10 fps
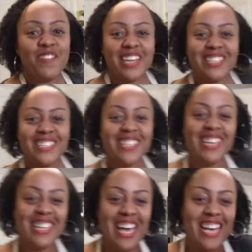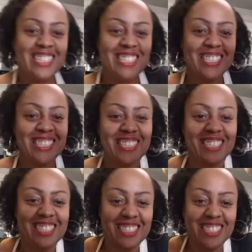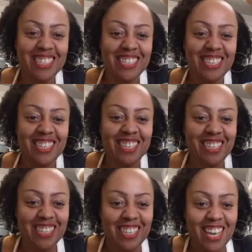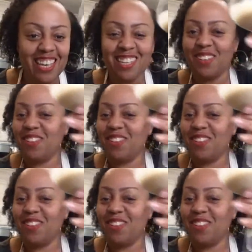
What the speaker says: fancy the glass is. It had,